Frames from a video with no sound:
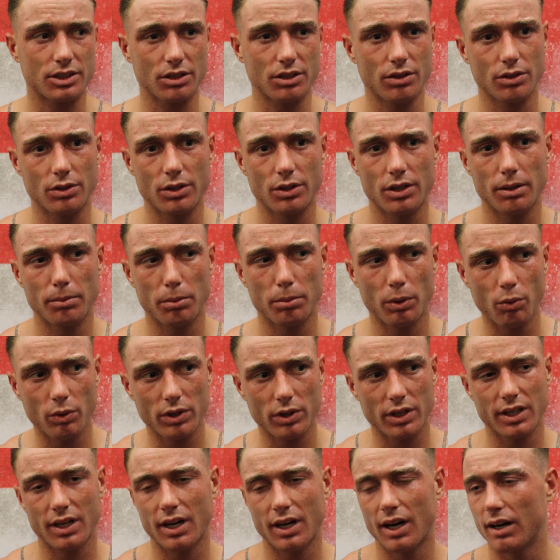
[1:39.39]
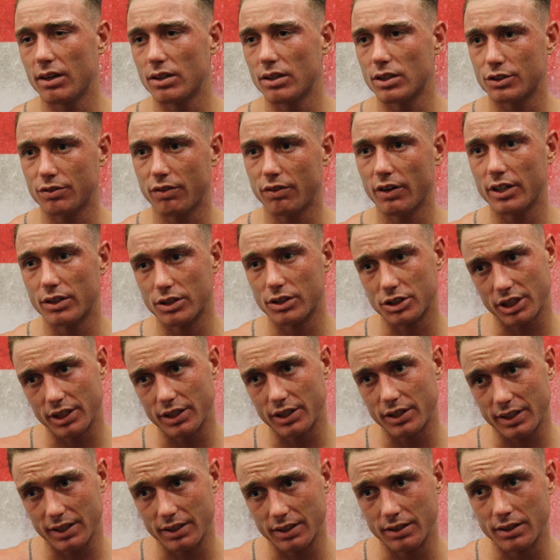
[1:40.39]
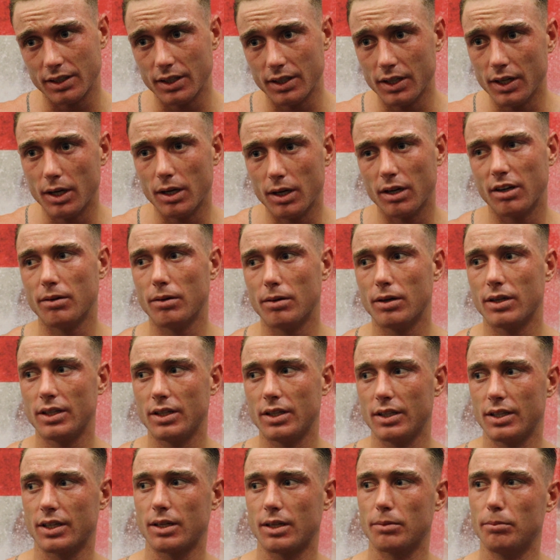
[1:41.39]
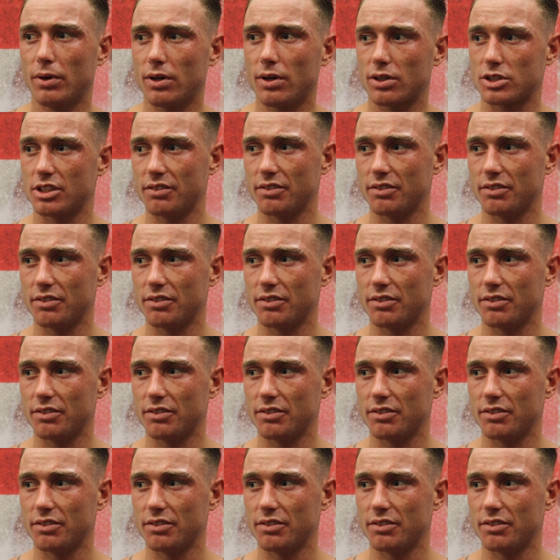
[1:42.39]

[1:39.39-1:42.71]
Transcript: So they're about one of the hardest fighters that you can uh, you can box.